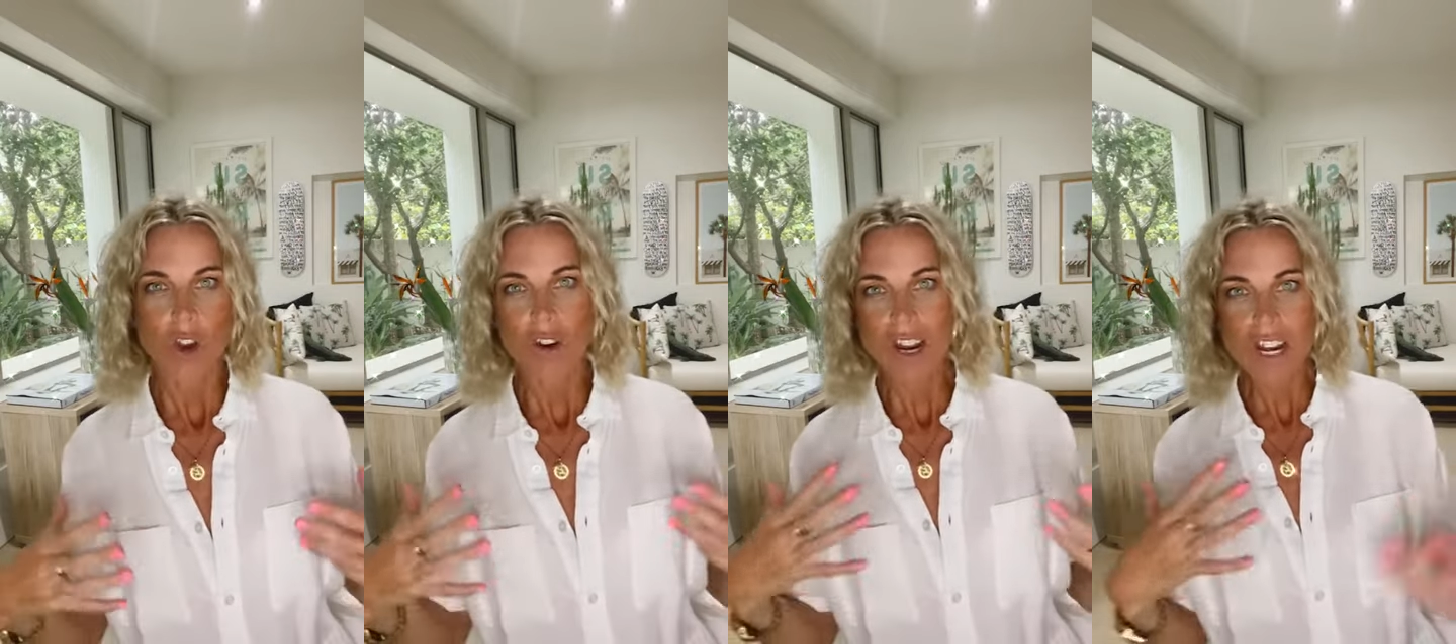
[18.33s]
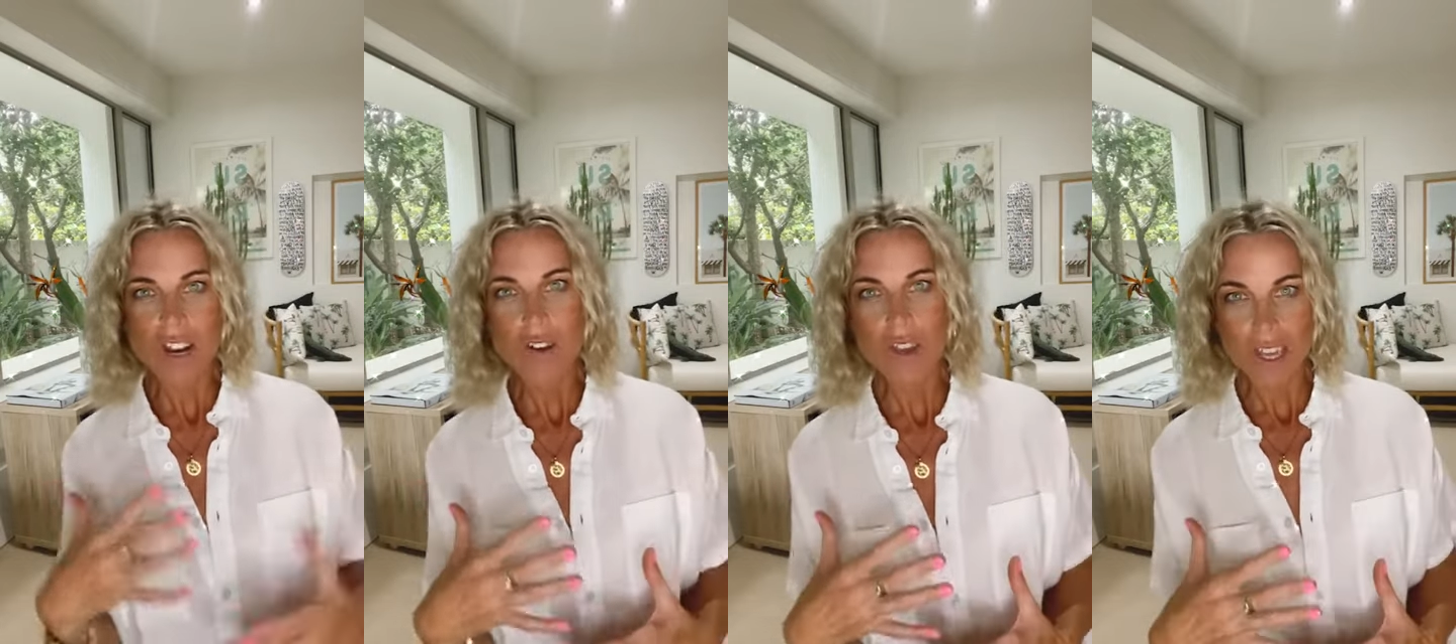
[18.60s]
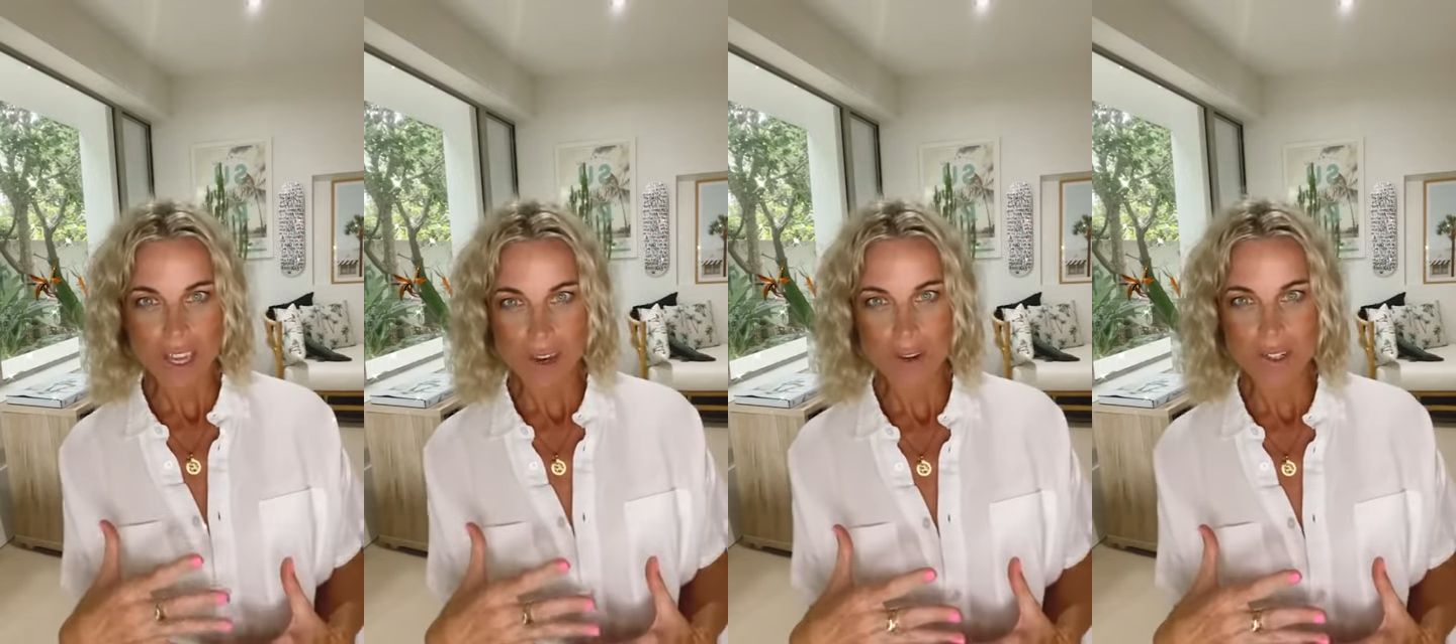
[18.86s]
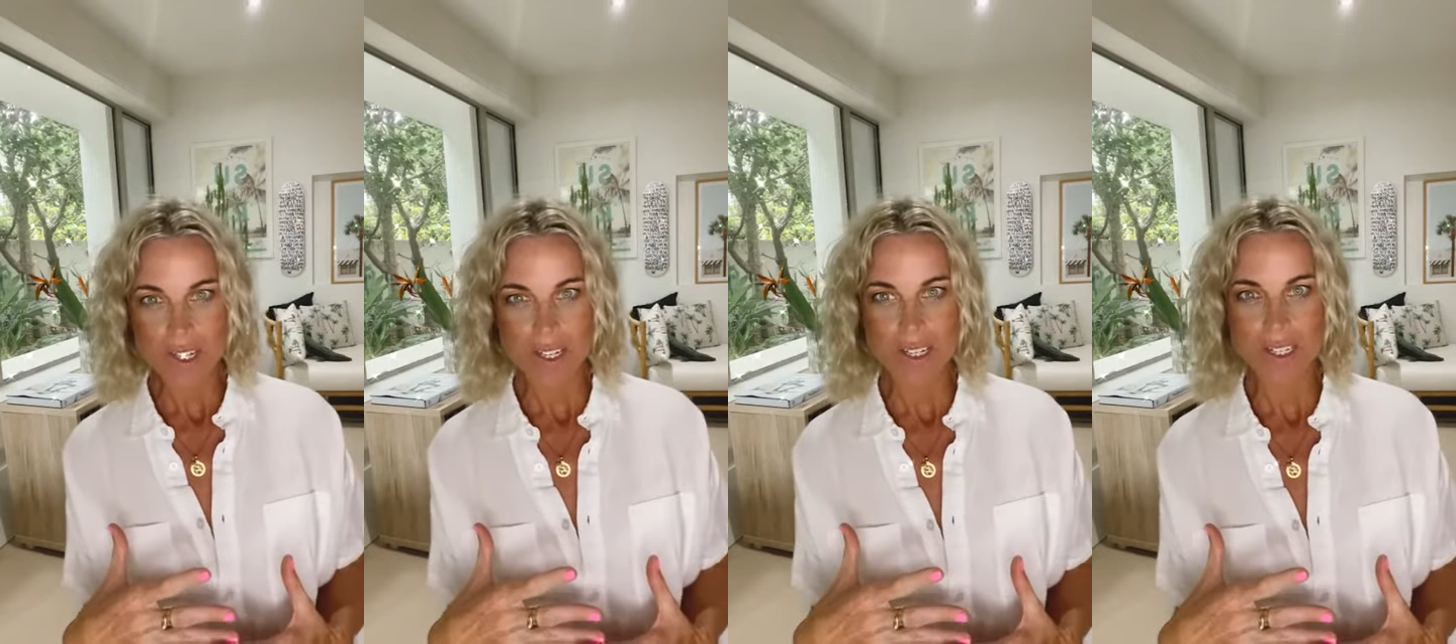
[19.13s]
your inner
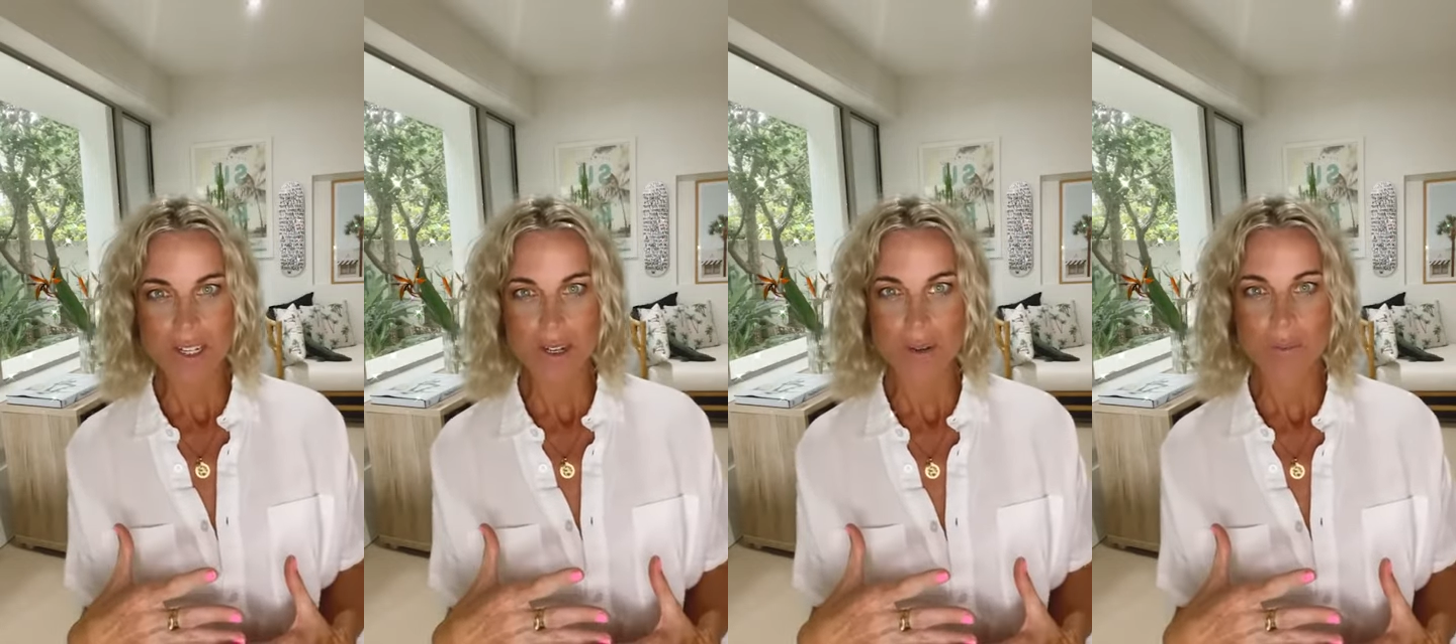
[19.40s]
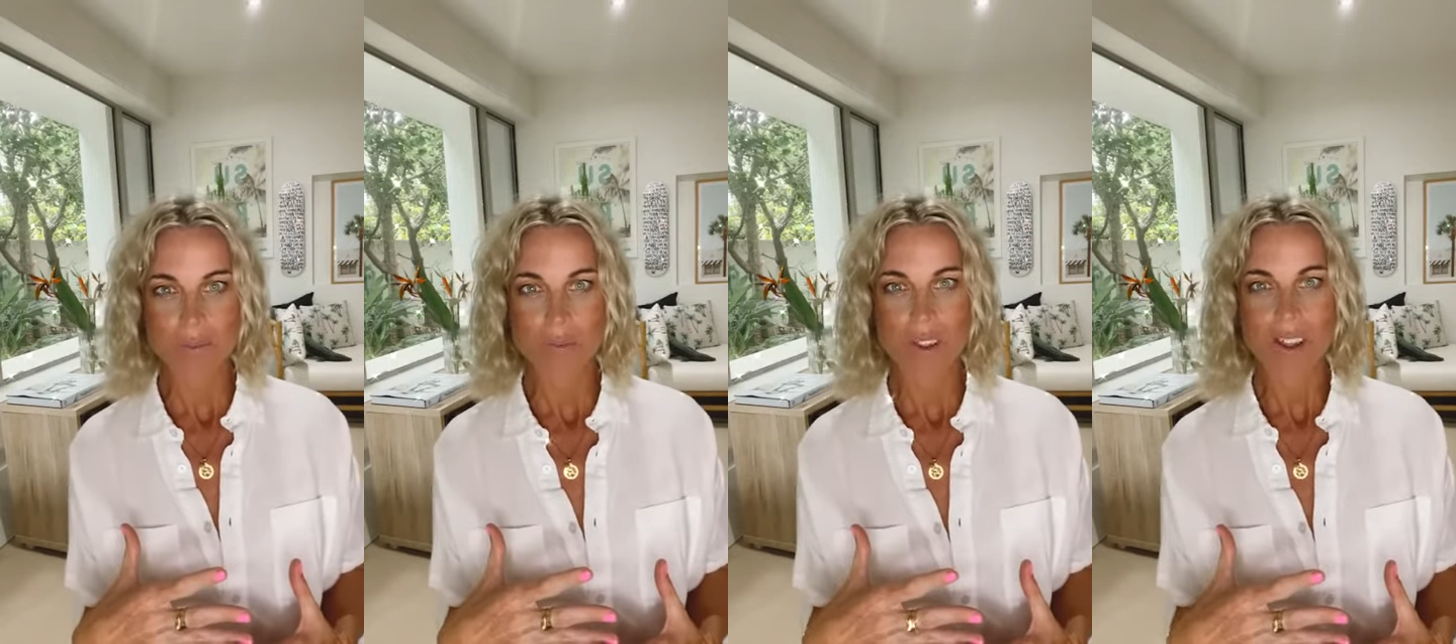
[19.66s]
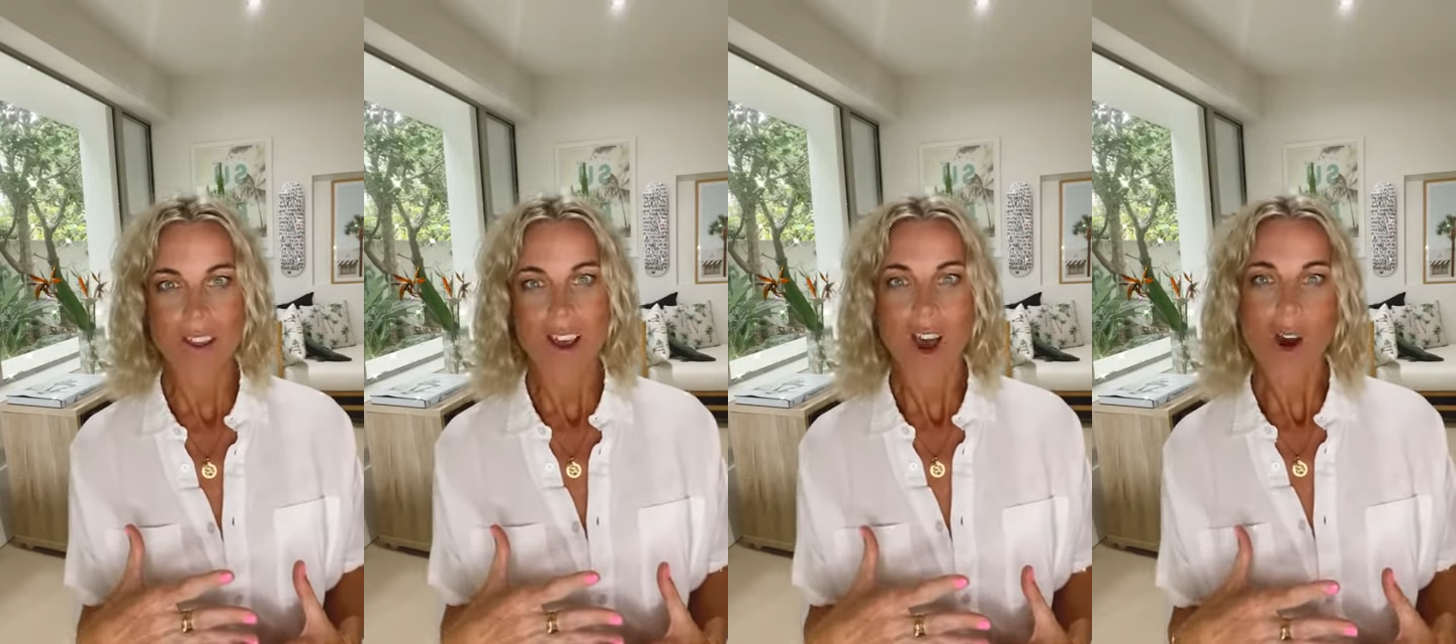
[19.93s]
ecosystem.